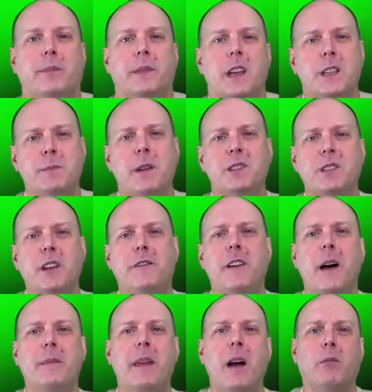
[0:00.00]
Especially if
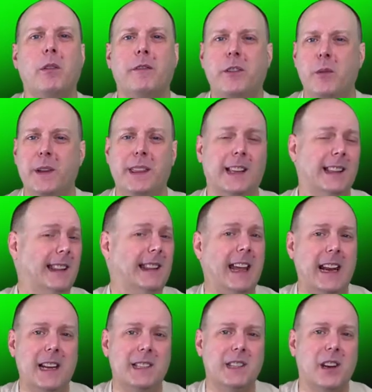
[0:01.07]
I'm not reviewing the
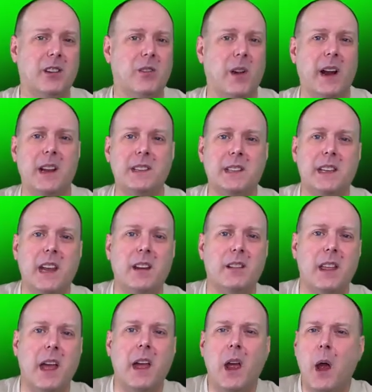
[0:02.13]
latest and greatest gear
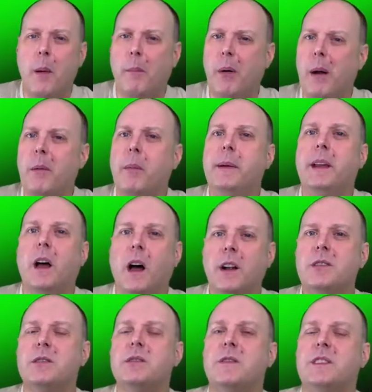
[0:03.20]
that probably
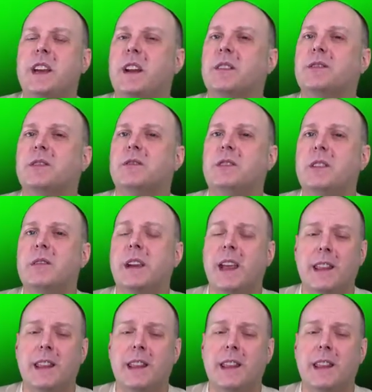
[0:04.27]
hundreds of channels are doing,